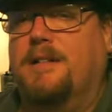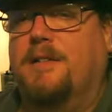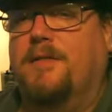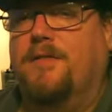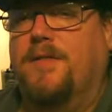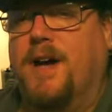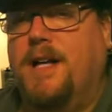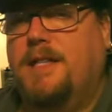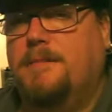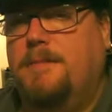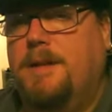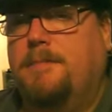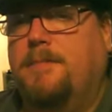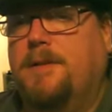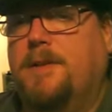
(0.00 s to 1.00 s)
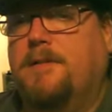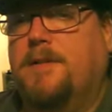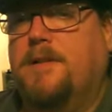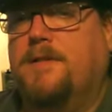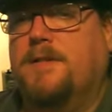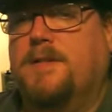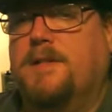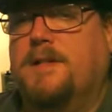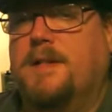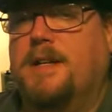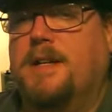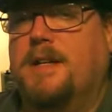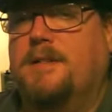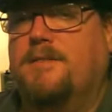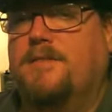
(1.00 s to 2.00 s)
find the people you're interested
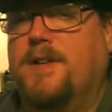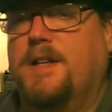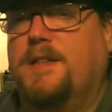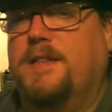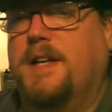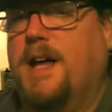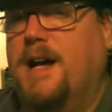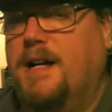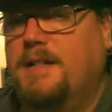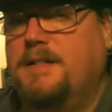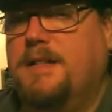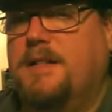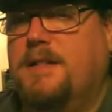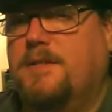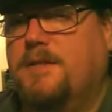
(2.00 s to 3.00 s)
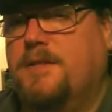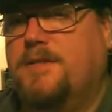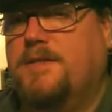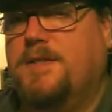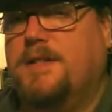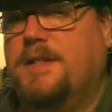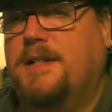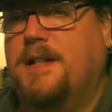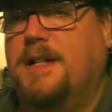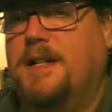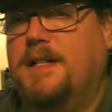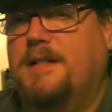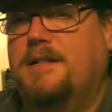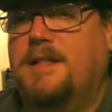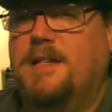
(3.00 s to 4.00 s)
in, find the content you're interested
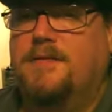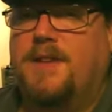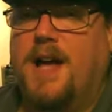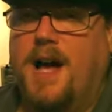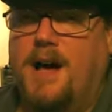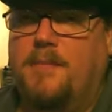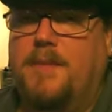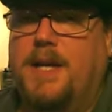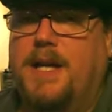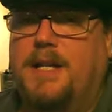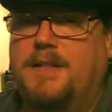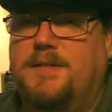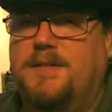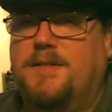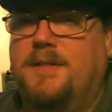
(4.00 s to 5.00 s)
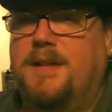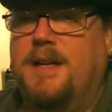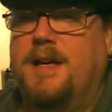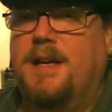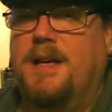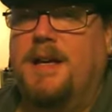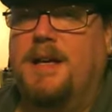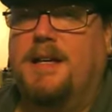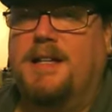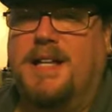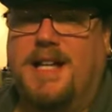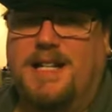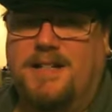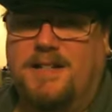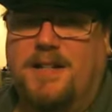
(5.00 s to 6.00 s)
in, leave comments,
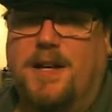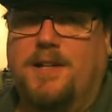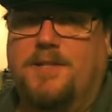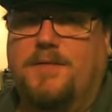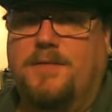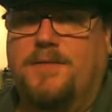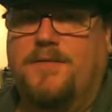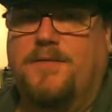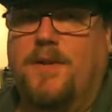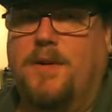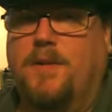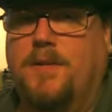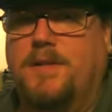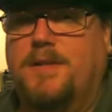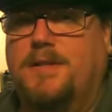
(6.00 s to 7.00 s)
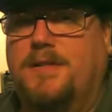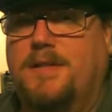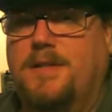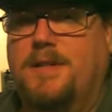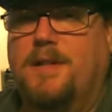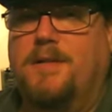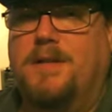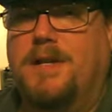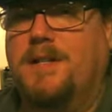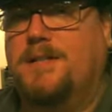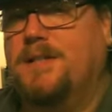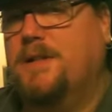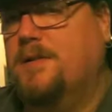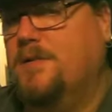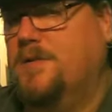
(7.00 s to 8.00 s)
get in touch with folks. You can
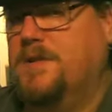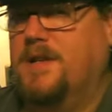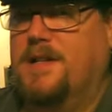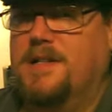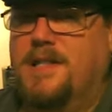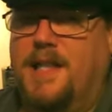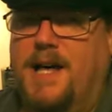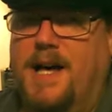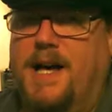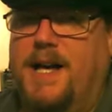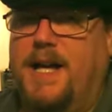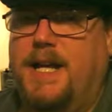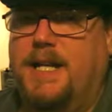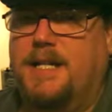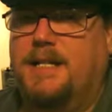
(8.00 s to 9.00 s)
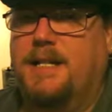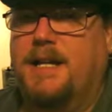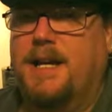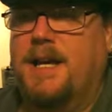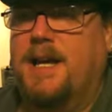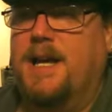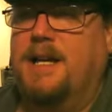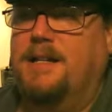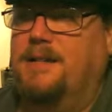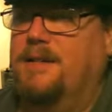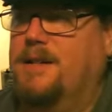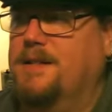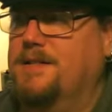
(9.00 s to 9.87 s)
see who's online. You